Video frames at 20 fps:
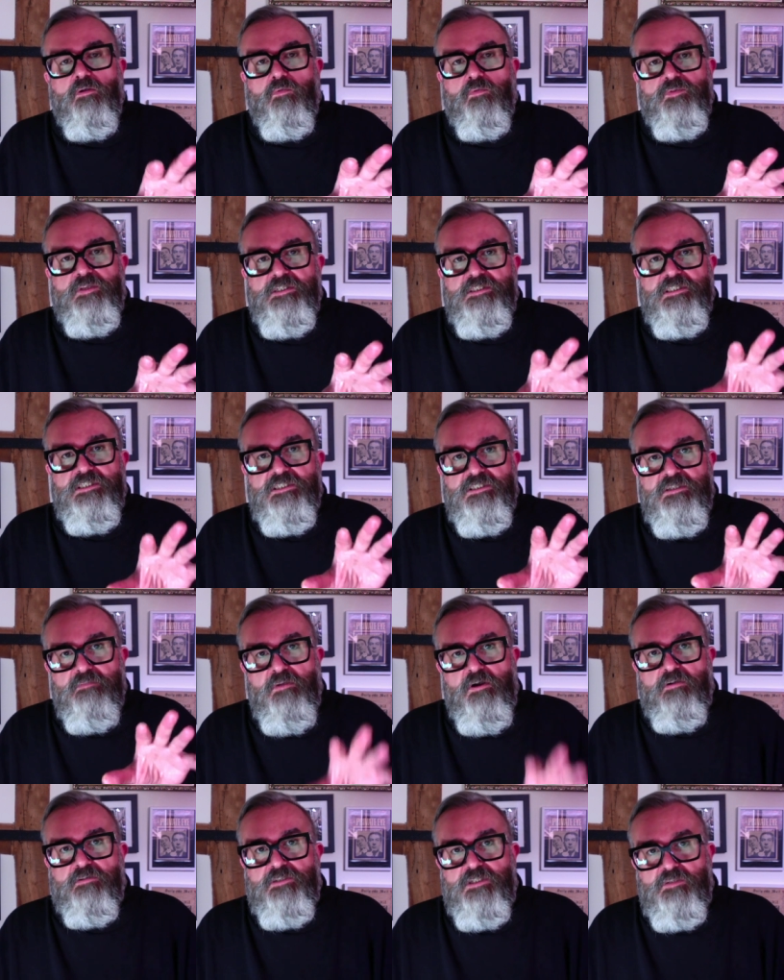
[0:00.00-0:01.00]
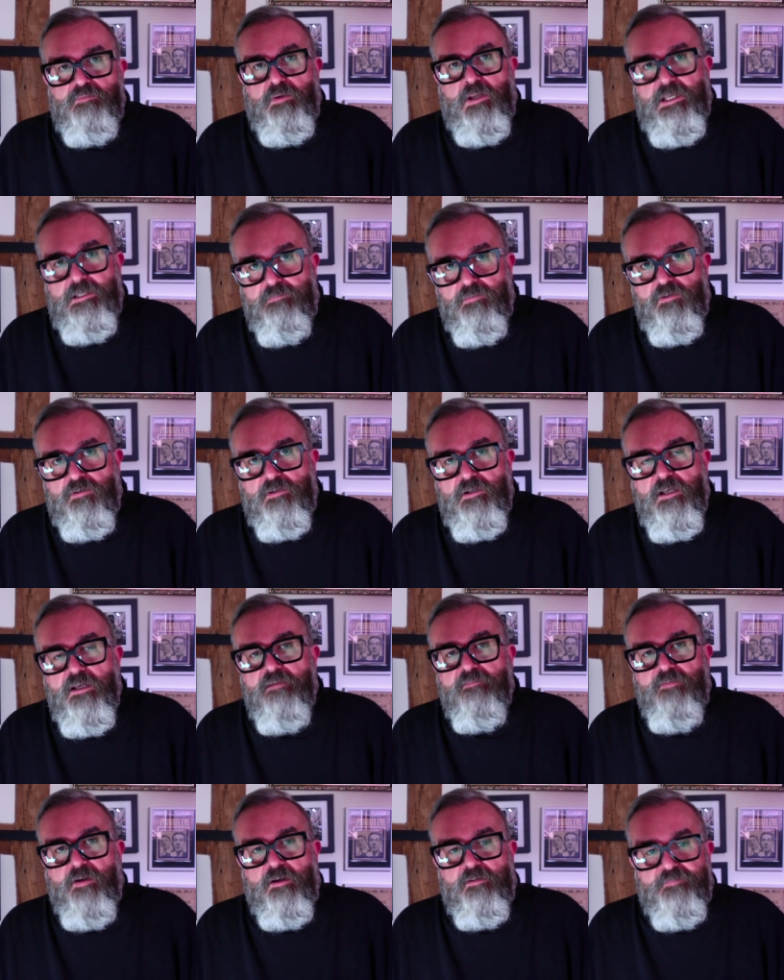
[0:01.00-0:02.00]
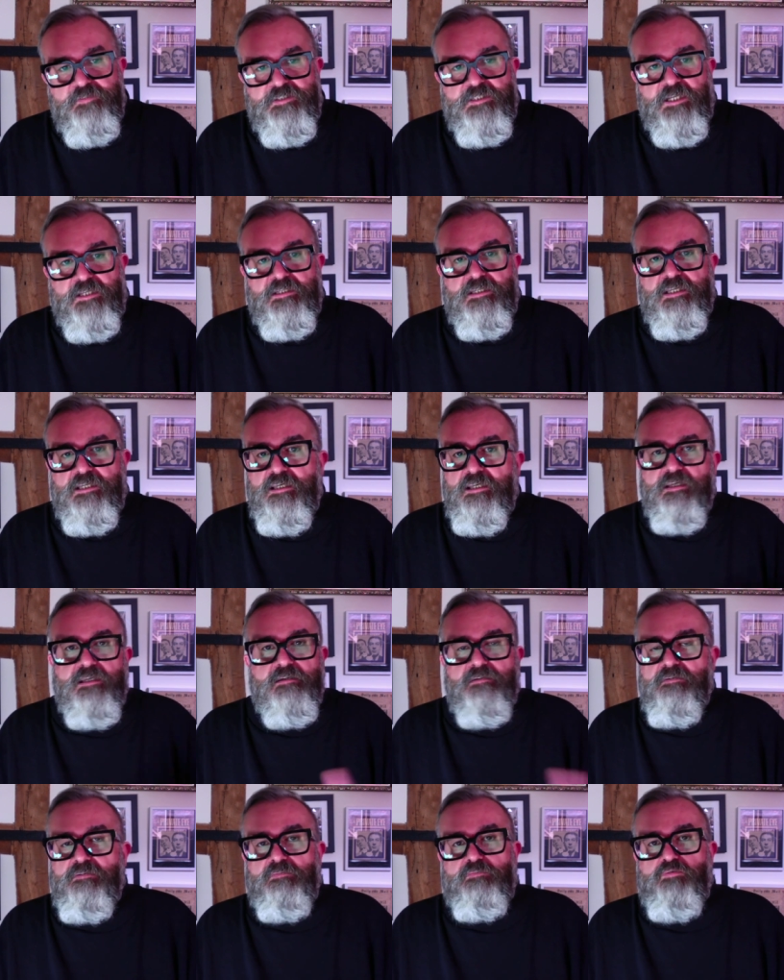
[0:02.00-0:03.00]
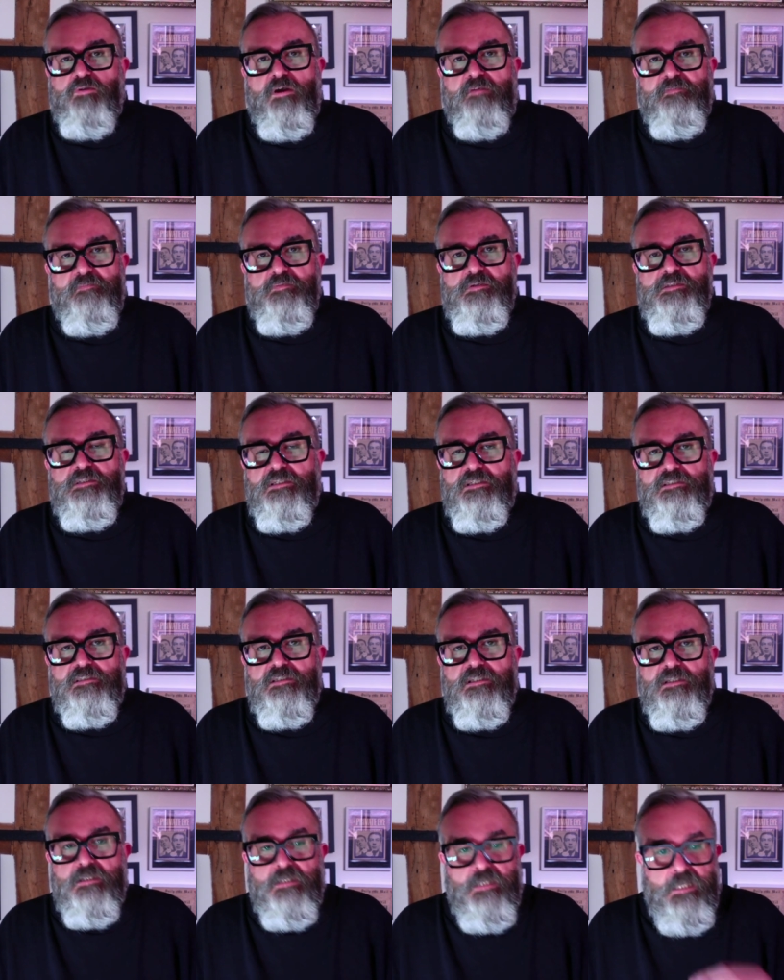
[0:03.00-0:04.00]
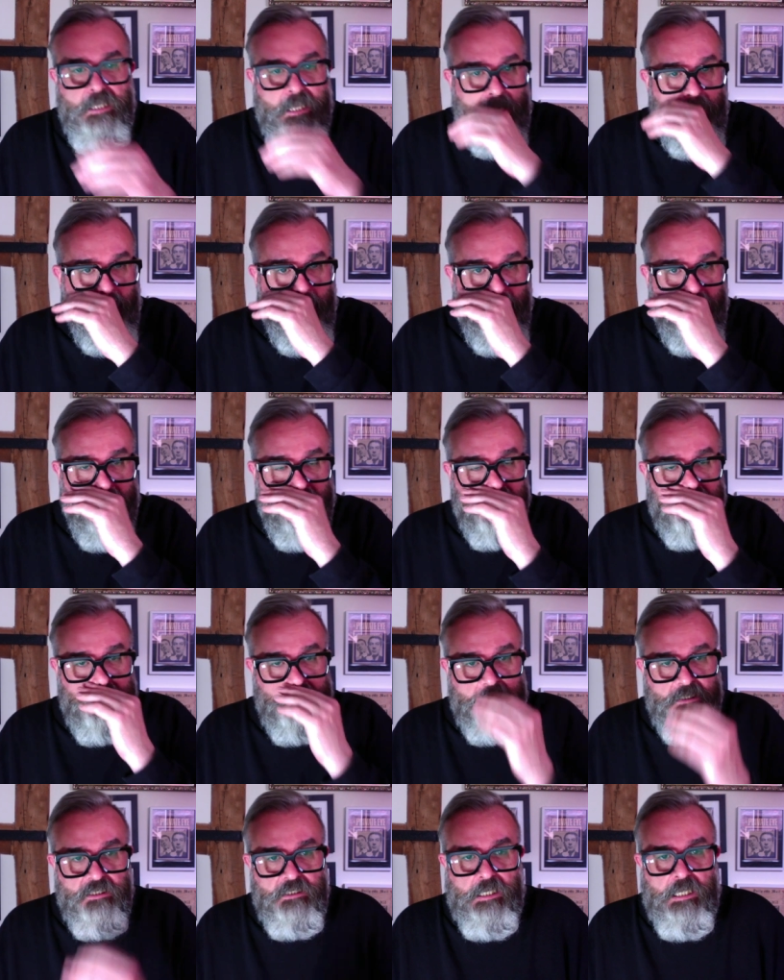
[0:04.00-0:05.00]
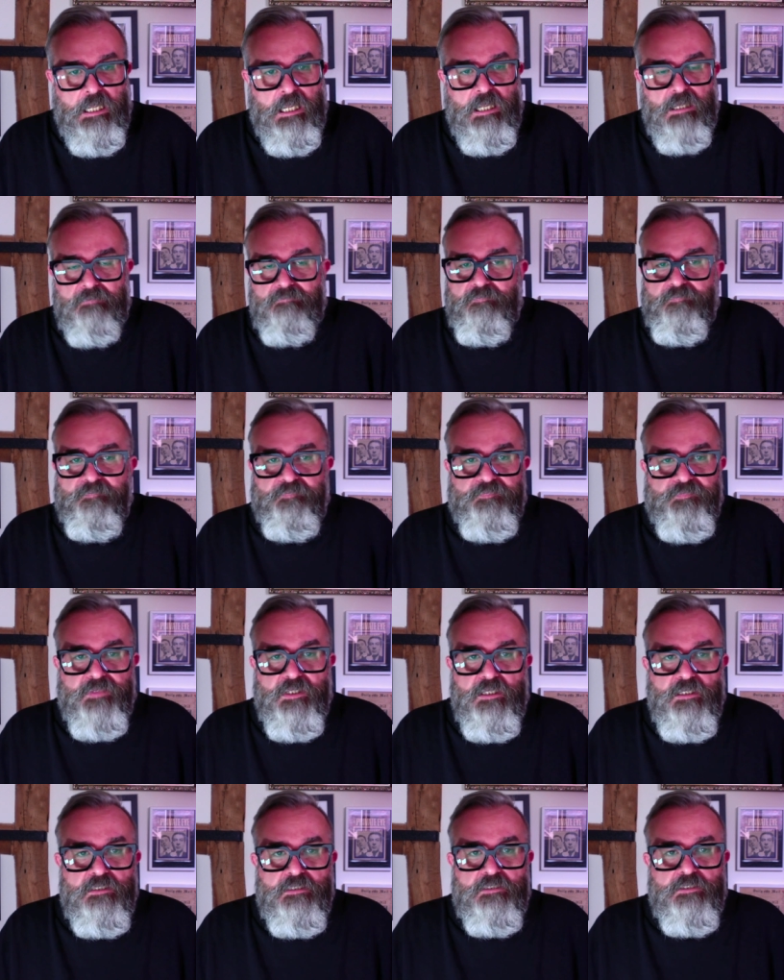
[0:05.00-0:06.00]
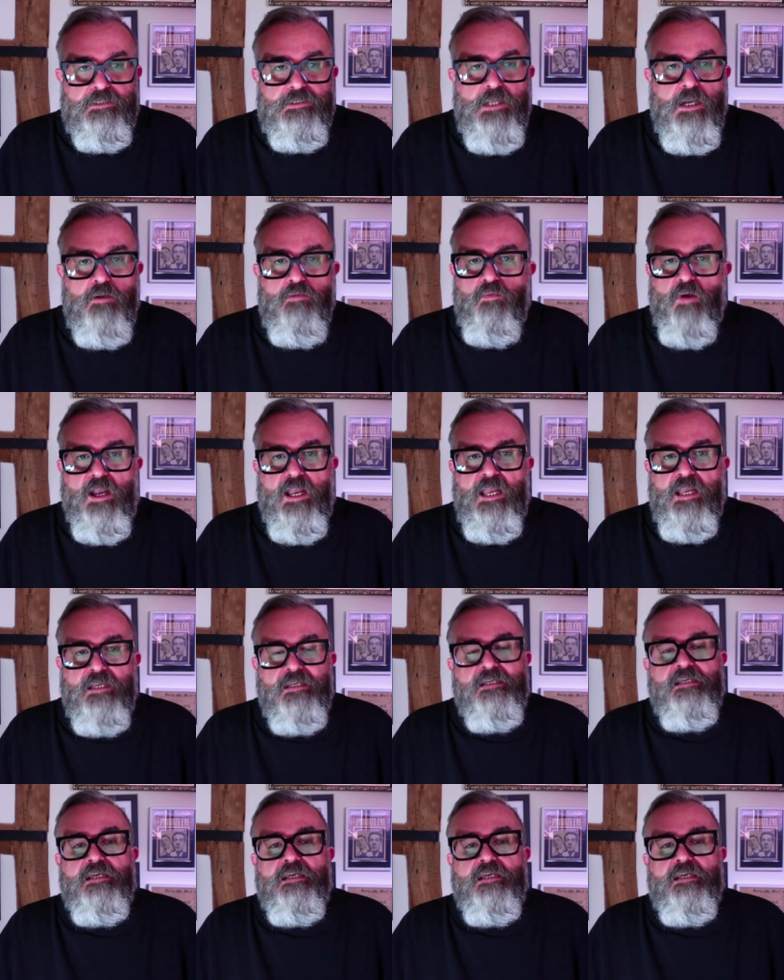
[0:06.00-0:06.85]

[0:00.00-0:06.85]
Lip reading: This is the Marxist playbook for overtaking private business, and anywhere